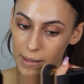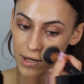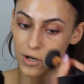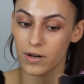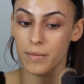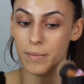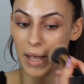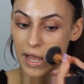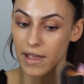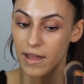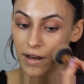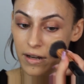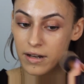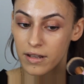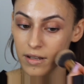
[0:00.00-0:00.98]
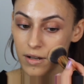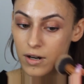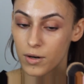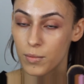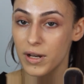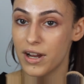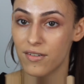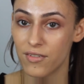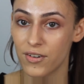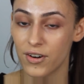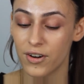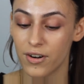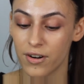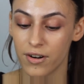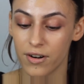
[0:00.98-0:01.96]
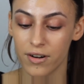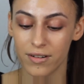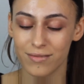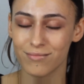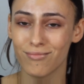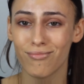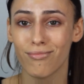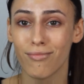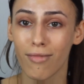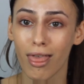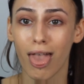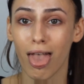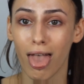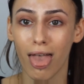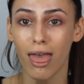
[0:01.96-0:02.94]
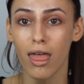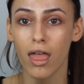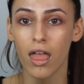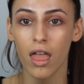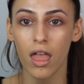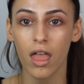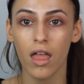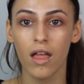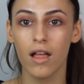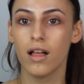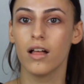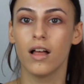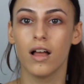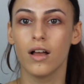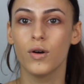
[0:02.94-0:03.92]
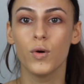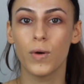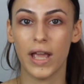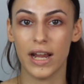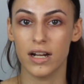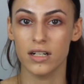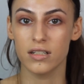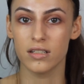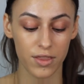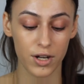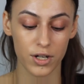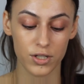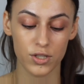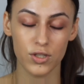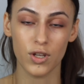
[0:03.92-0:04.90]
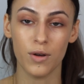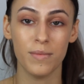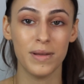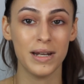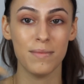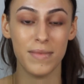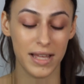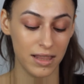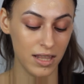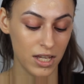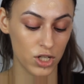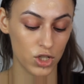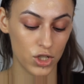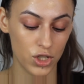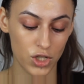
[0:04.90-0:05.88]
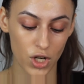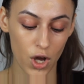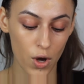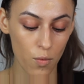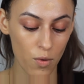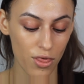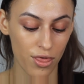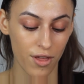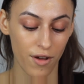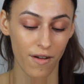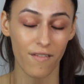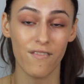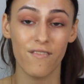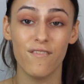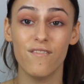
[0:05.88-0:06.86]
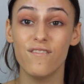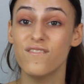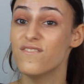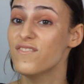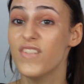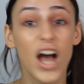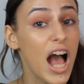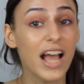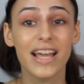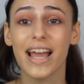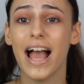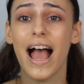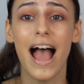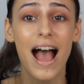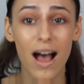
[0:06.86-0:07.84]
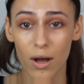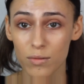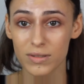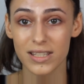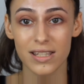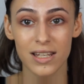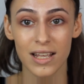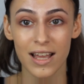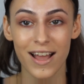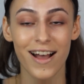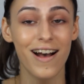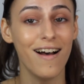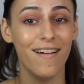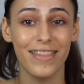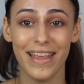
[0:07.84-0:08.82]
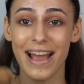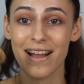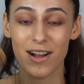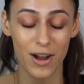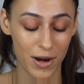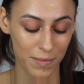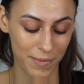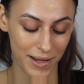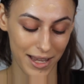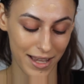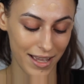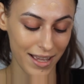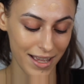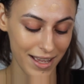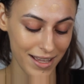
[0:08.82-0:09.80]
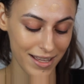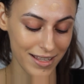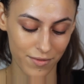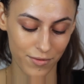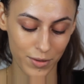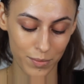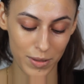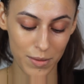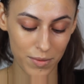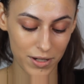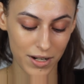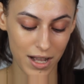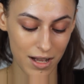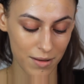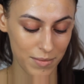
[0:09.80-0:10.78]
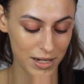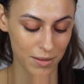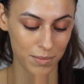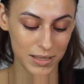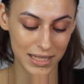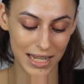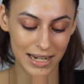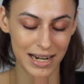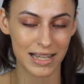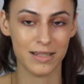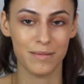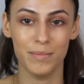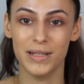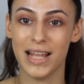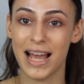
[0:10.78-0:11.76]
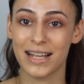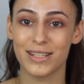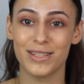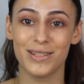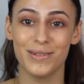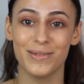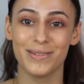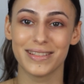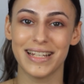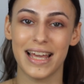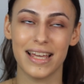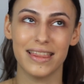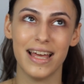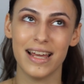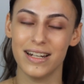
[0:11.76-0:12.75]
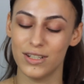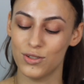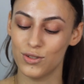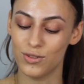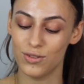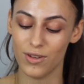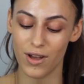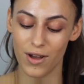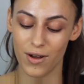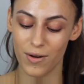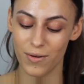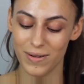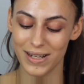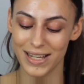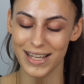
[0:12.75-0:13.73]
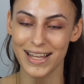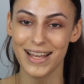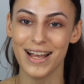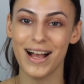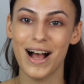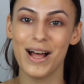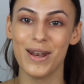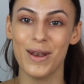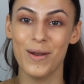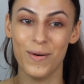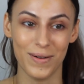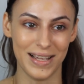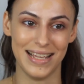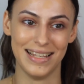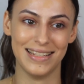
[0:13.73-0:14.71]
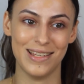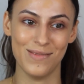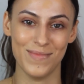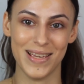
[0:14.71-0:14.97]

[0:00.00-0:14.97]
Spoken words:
you're a man or whatever, but who cares? There's so many men that show the out on that carpet for people to come in a plain ass black suit. Like, that is so annoying to